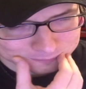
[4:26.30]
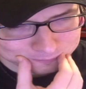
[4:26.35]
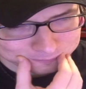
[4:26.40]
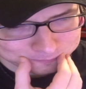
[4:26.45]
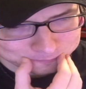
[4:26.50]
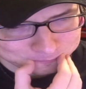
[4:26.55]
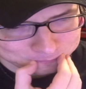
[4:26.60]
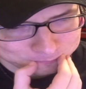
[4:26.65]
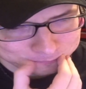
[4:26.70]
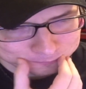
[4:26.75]

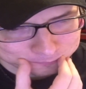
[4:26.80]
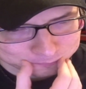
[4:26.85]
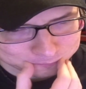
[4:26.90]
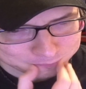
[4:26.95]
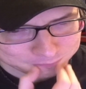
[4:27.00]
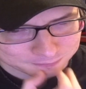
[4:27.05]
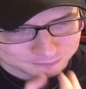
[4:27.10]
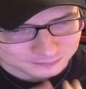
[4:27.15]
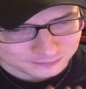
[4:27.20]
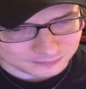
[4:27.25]

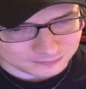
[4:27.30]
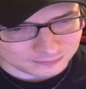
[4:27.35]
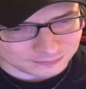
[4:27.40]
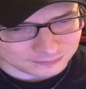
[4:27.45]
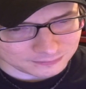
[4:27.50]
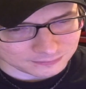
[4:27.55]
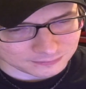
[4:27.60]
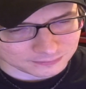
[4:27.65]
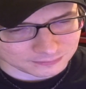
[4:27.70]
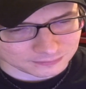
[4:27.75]

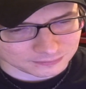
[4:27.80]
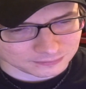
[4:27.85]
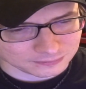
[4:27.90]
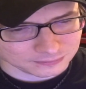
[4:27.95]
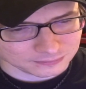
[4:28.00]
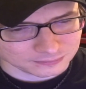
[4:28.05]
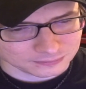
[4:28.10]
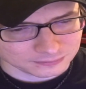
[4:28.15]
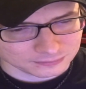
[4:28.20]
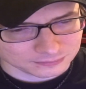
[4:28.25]

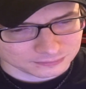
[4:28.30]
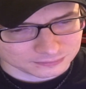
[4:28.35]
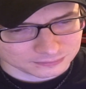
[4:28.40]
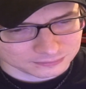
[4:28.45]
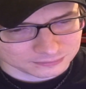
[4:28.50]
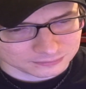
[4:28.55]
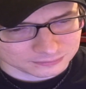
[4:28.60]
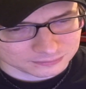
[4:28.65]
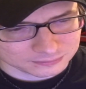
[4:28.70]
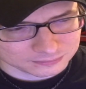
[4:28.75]

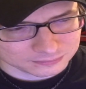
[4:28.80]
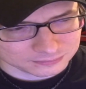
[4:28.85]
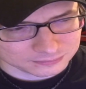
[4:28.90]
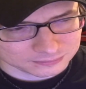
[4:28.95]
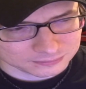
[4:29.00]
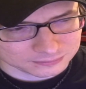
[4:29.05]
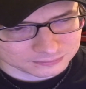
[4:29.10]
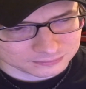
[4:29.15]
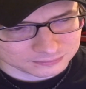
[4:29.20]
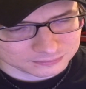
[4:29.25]

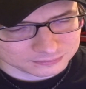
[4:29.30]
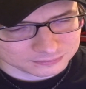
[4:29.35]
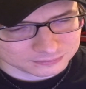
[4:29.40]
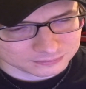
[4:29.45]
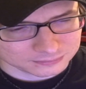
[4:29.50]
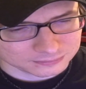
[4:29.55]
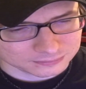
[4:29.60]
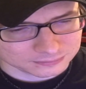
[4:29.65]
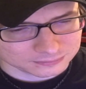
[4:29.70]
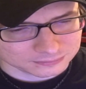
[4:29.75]

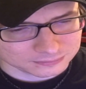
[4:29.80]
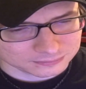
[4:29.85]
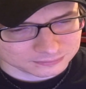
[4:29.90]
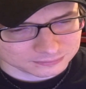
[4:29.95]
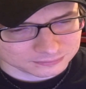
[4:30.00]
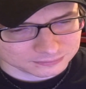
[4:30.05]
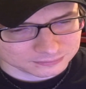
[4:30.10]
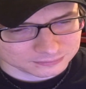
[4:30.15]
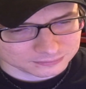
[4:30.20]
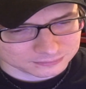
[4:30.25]
(silent)